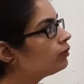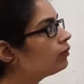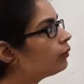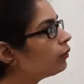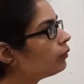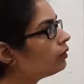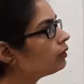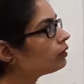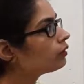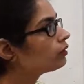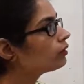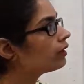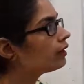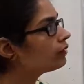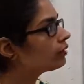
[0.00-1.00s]
Don't
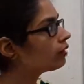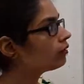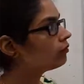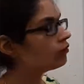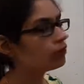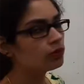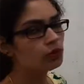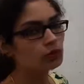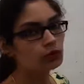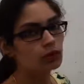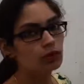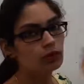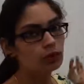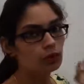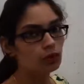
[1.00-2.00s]
get confused
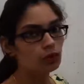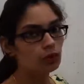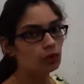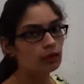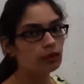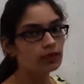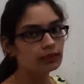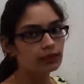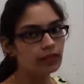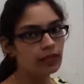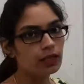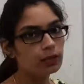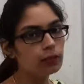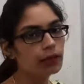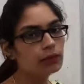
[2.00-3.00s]
or don't get
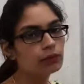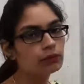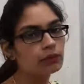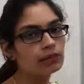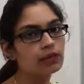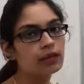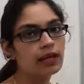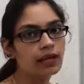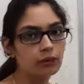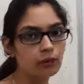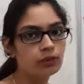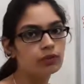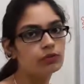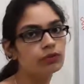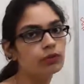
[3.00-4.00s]
scared by looking the
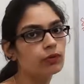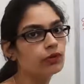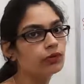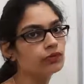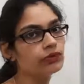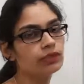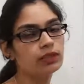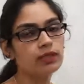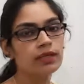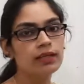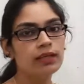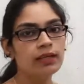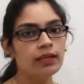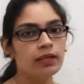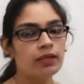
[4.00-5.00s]
language of the question.
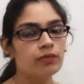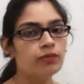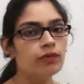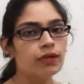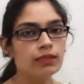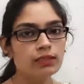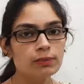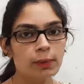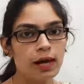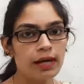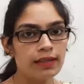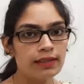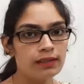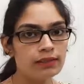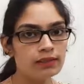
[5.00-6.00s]
First
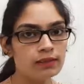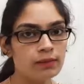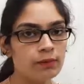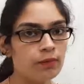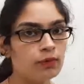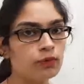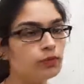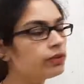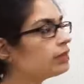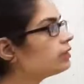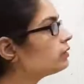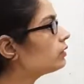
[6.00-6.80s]
part is you just